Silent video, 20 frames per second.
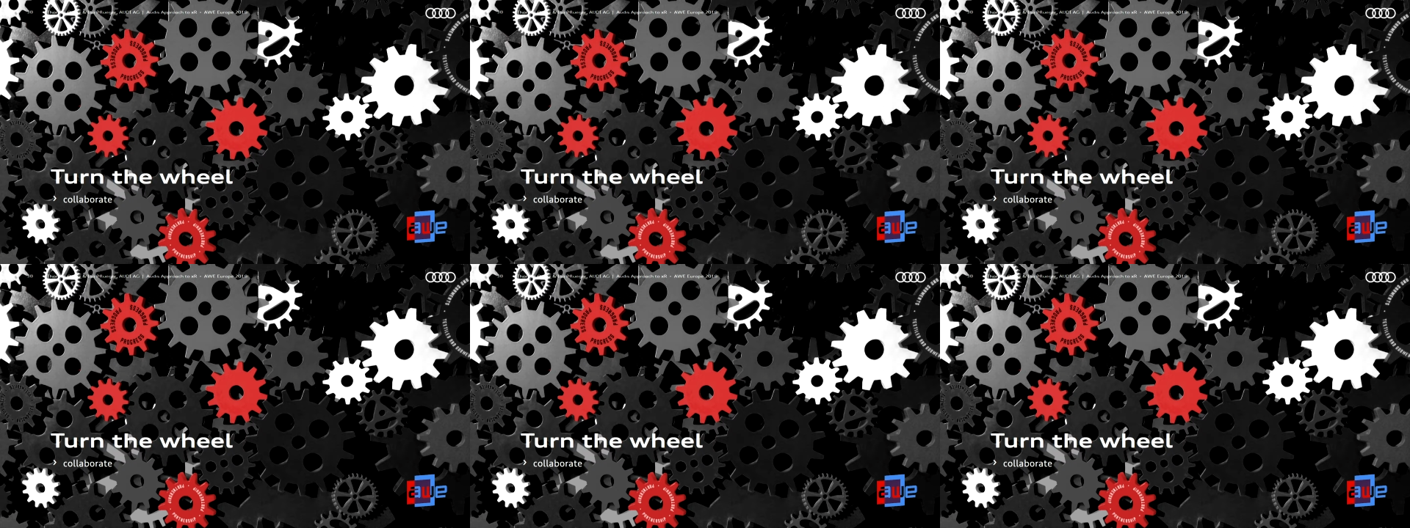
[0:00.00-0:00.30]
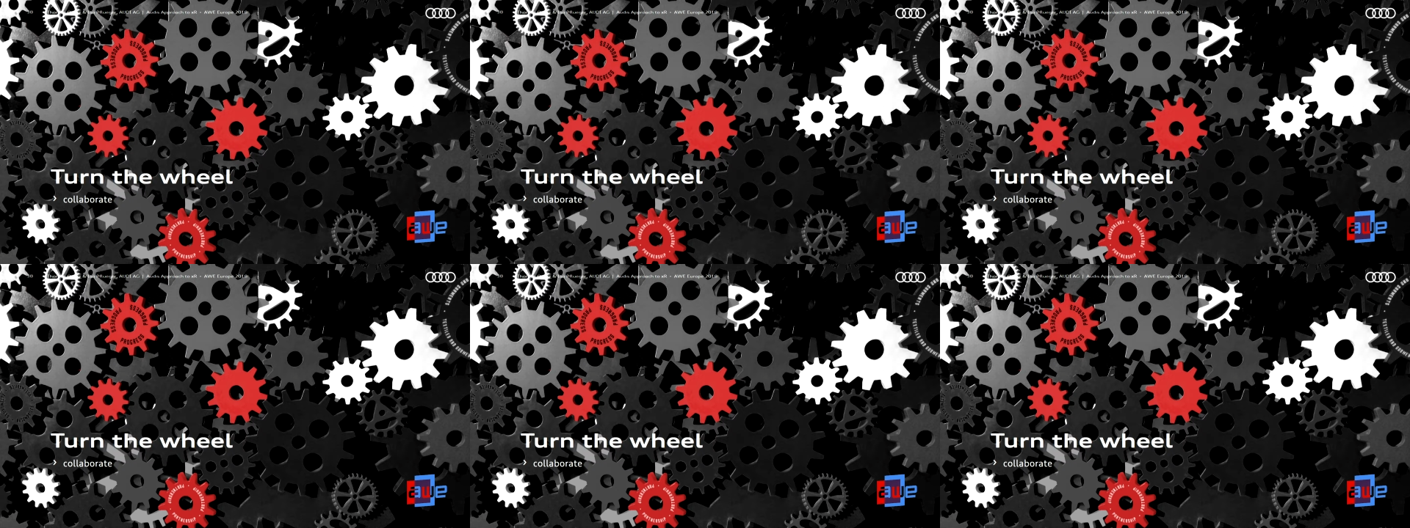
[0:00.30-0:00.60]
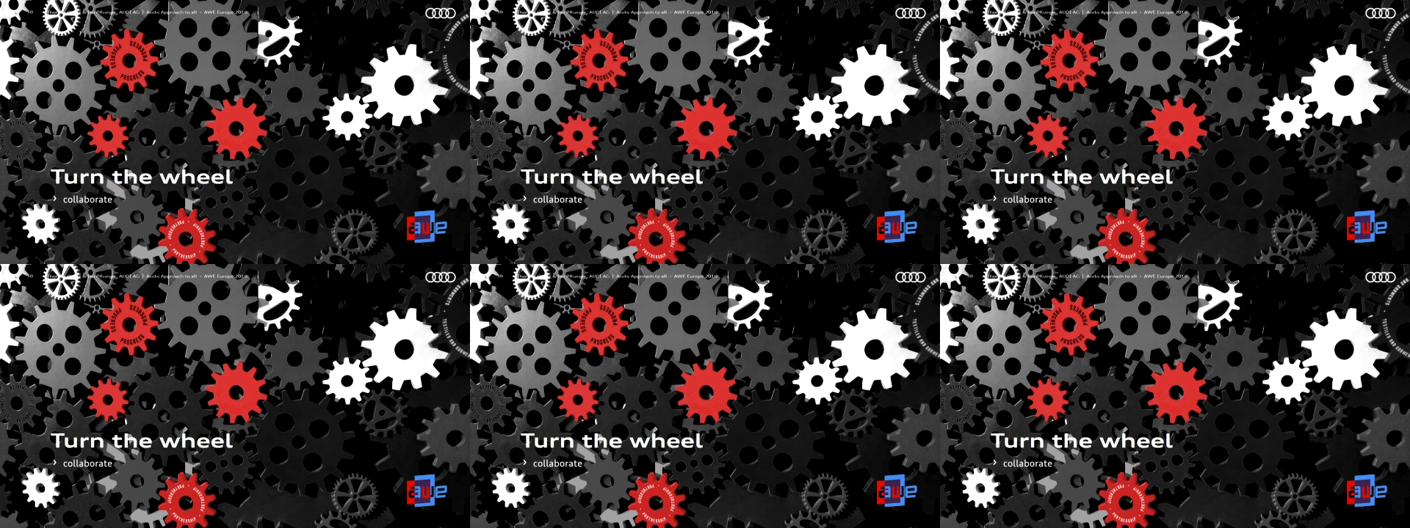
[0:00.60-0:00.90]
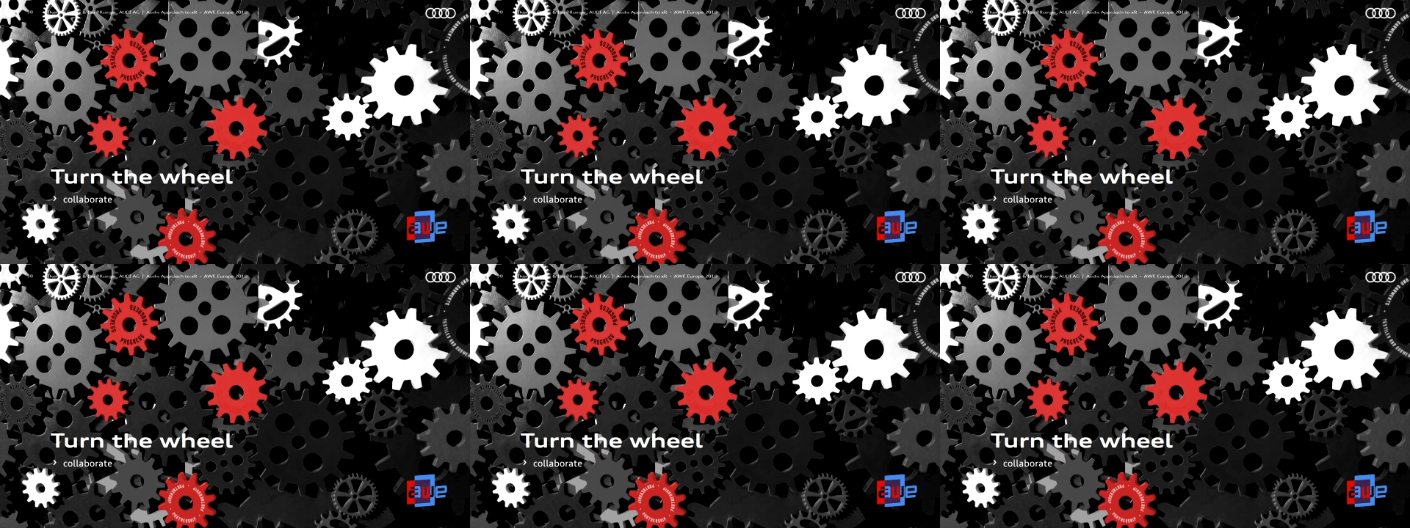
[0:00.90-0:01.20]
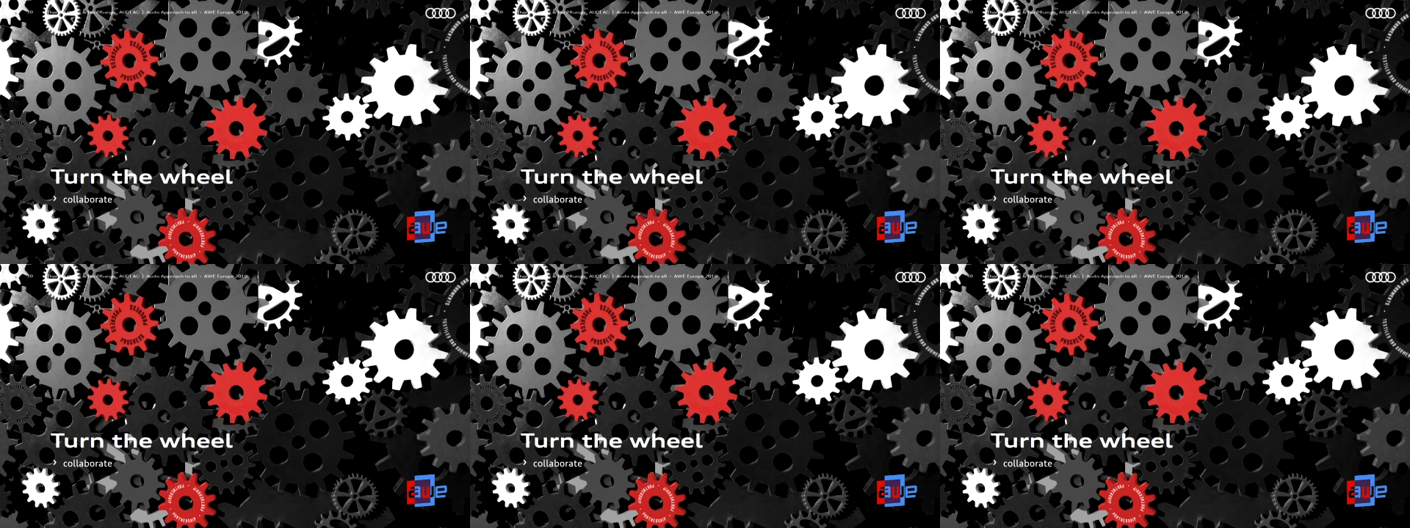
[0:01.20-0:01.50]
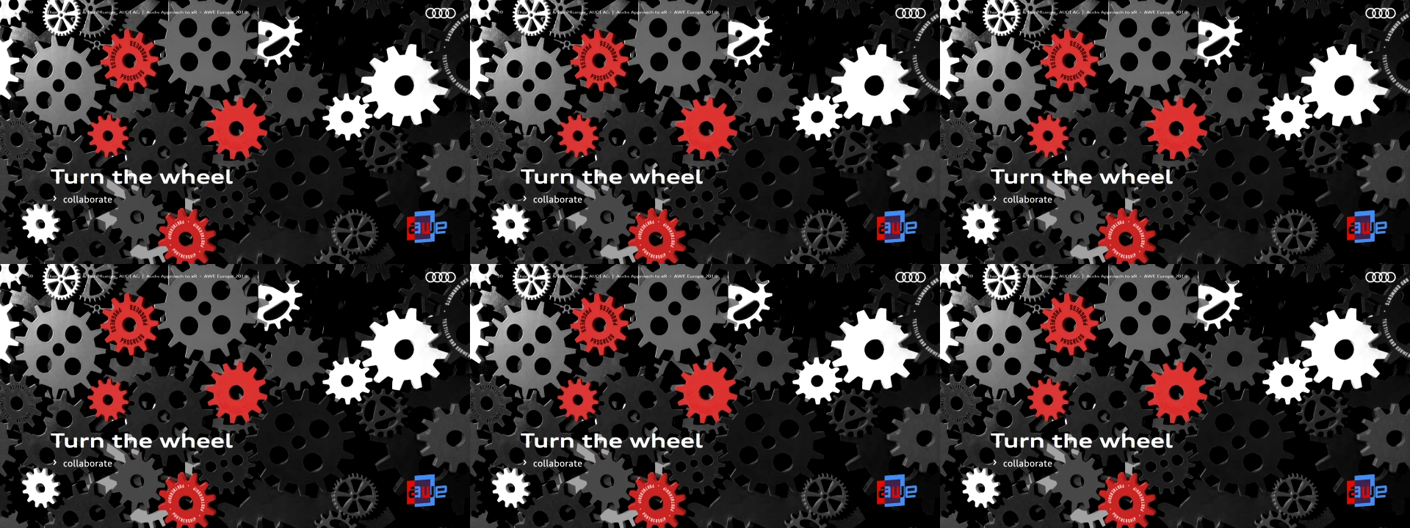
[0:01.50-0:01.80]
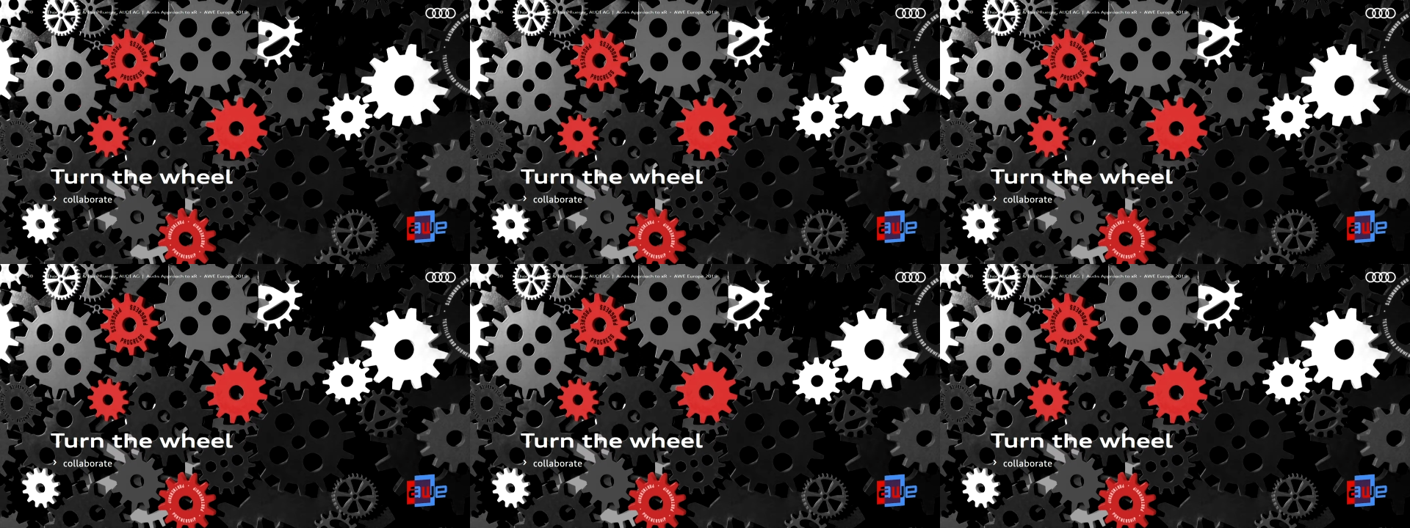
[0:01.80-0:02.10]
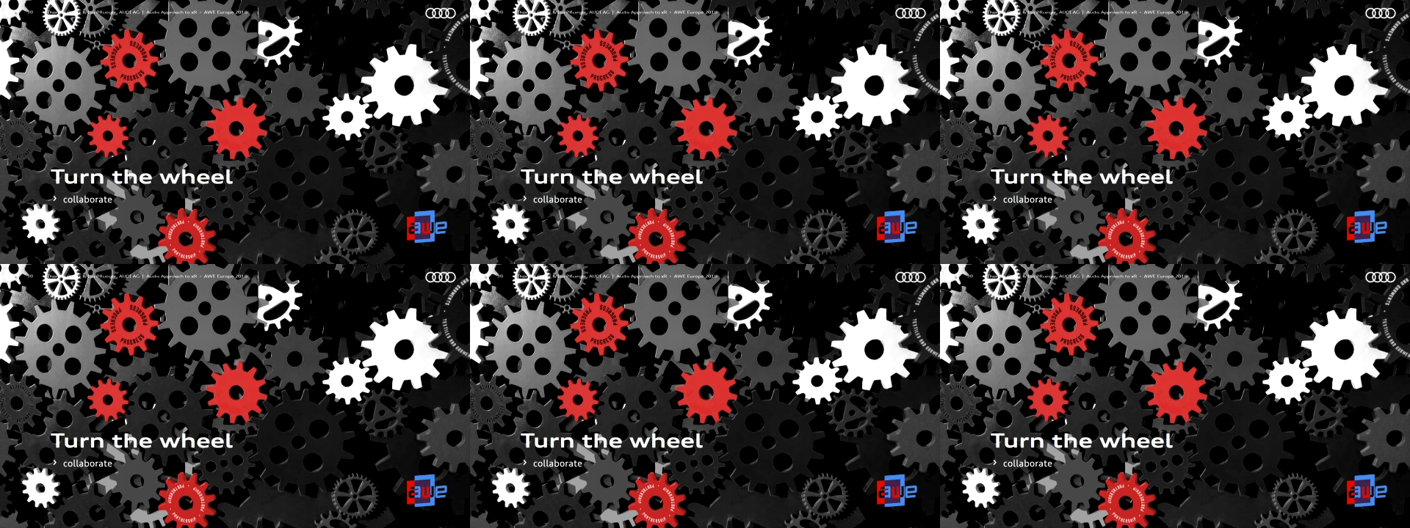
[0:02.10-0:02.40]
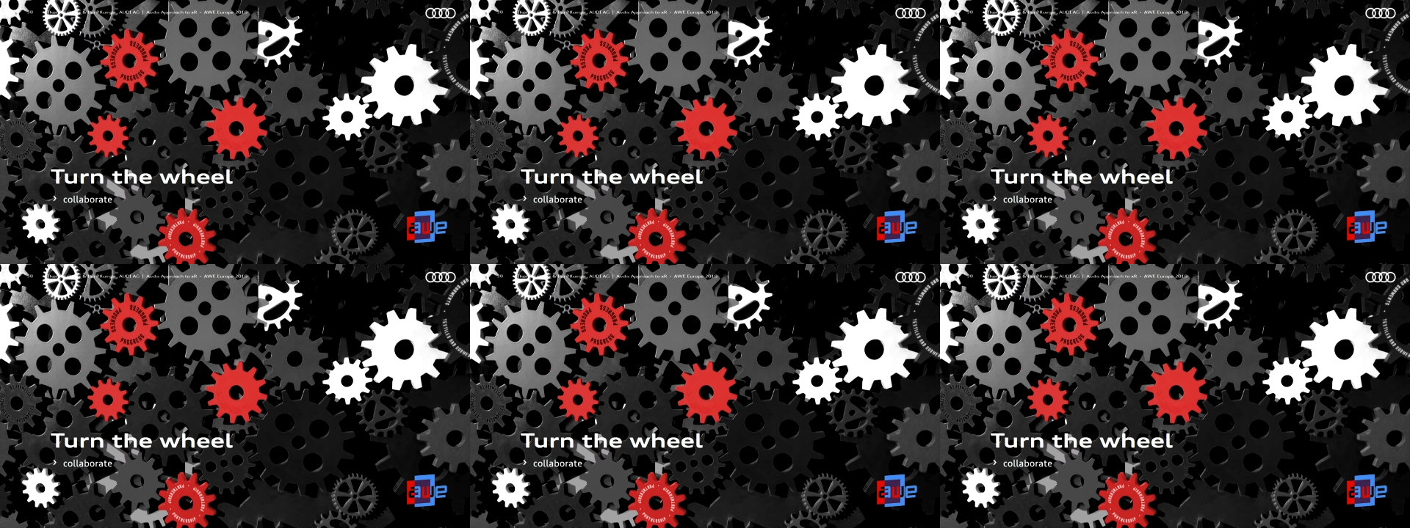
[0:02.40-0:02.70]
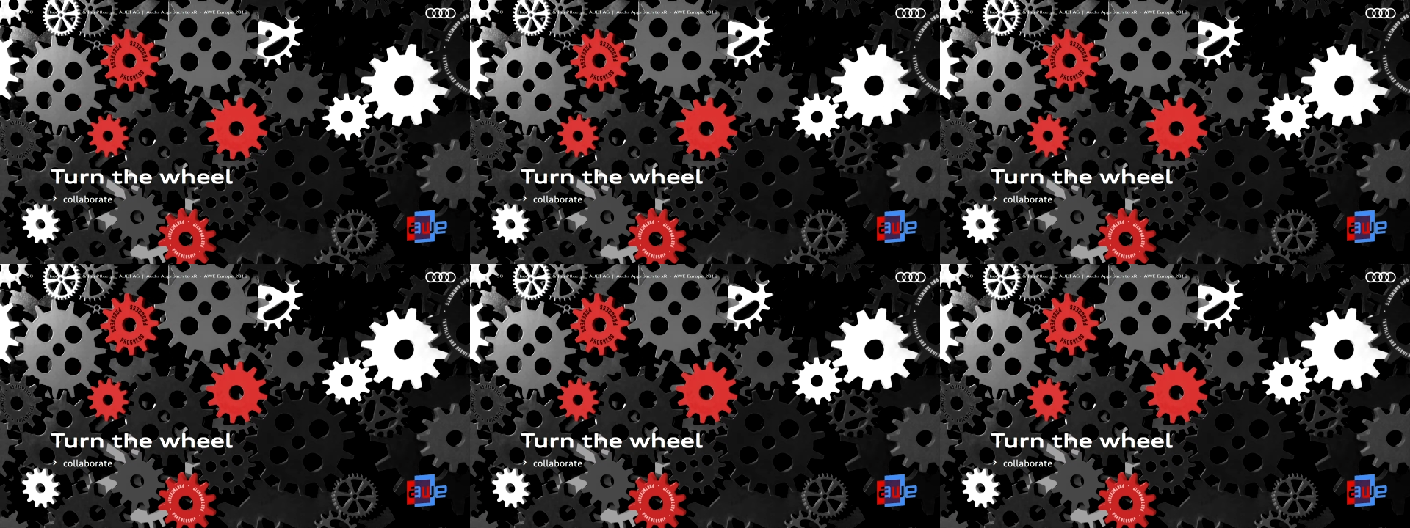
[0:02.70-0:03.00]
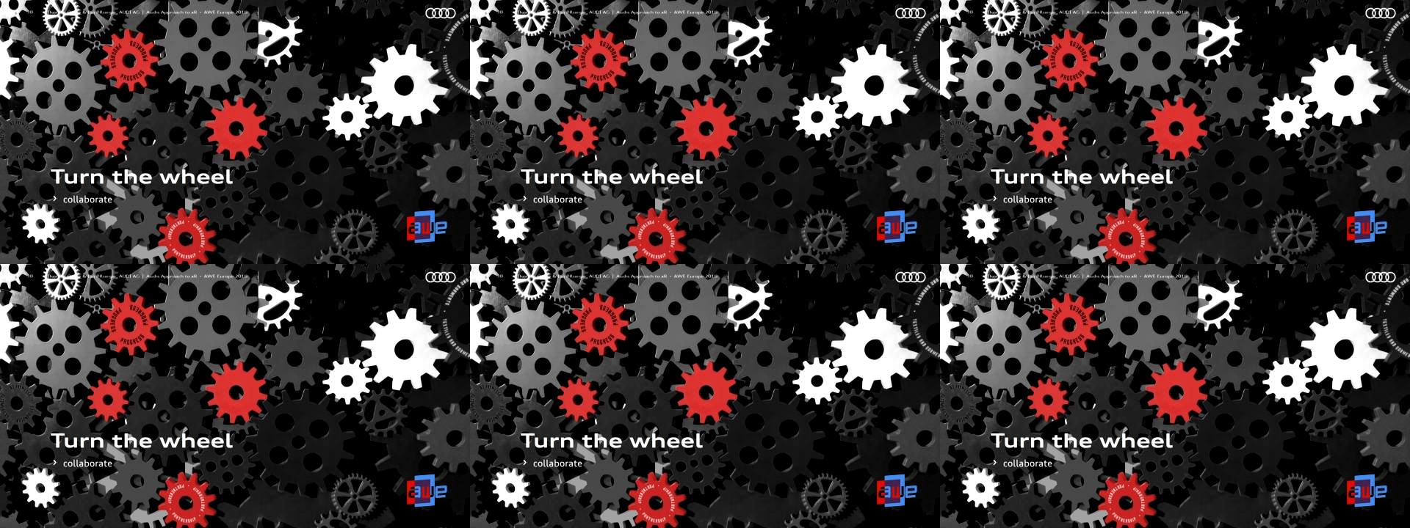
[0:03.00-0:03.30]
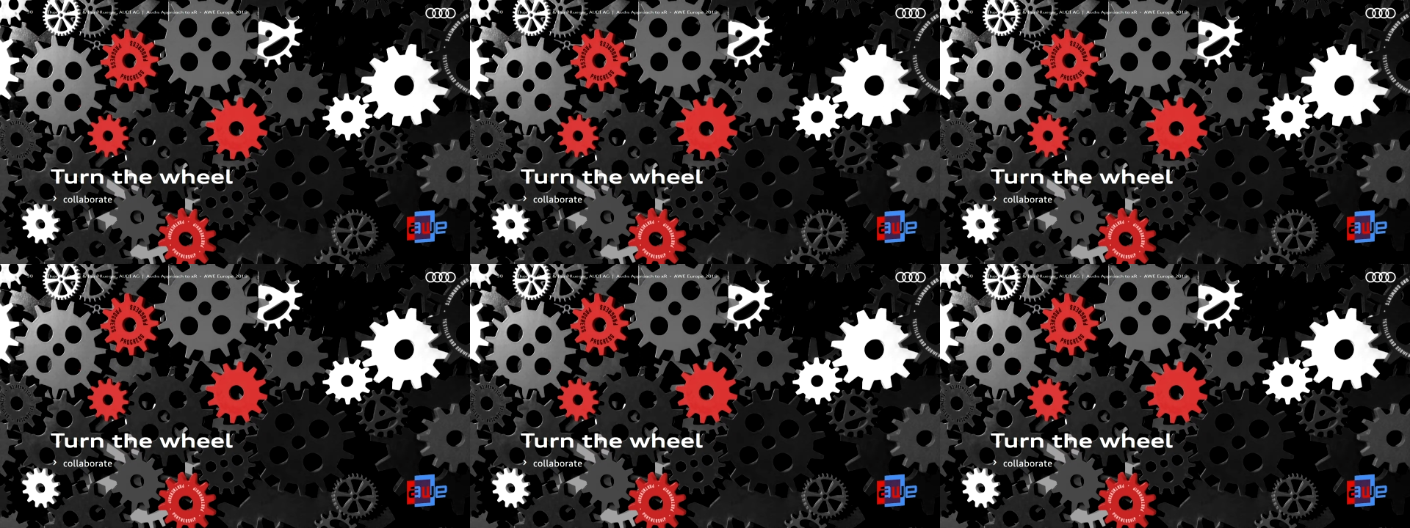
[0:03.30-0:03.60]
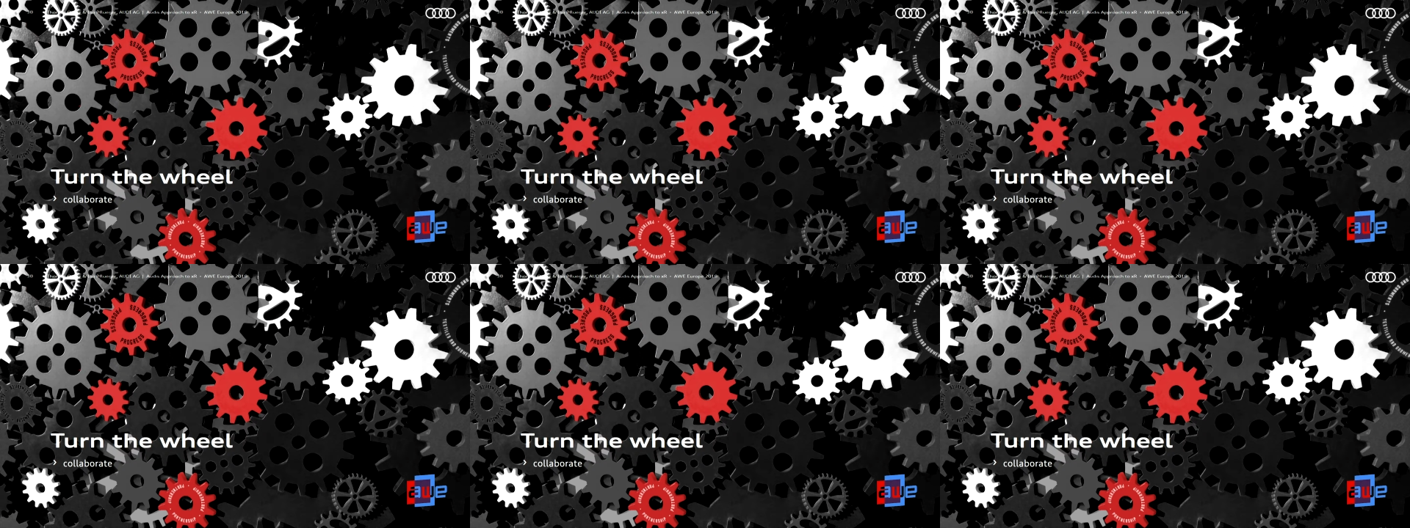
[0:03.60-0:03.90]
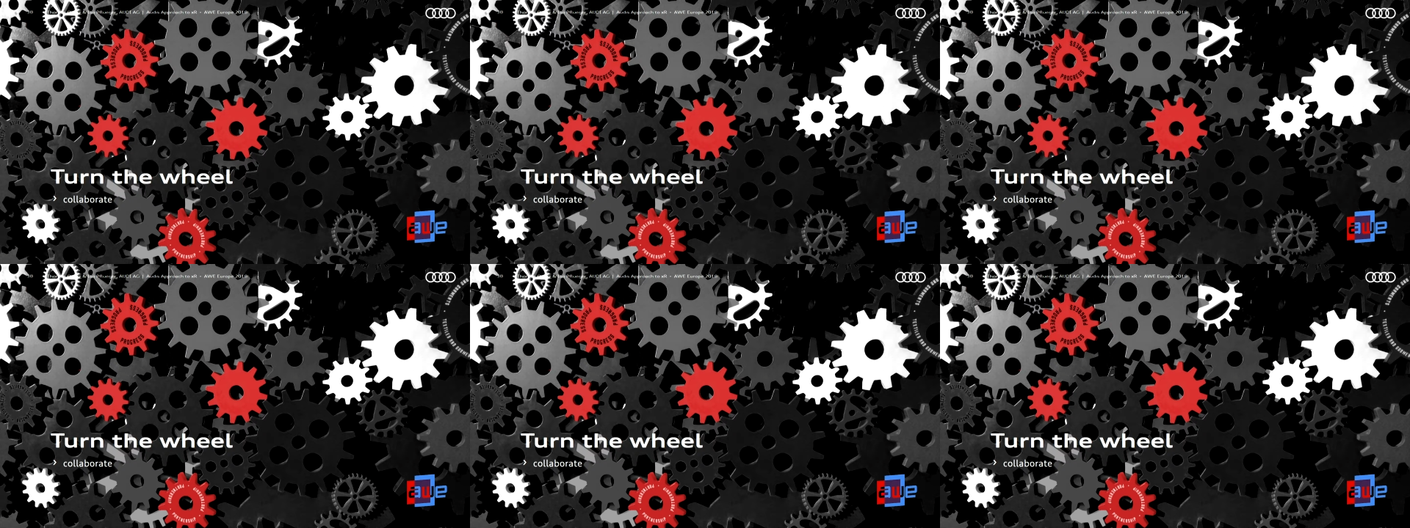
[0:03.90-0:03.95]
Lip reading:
[unreadable: no face in view]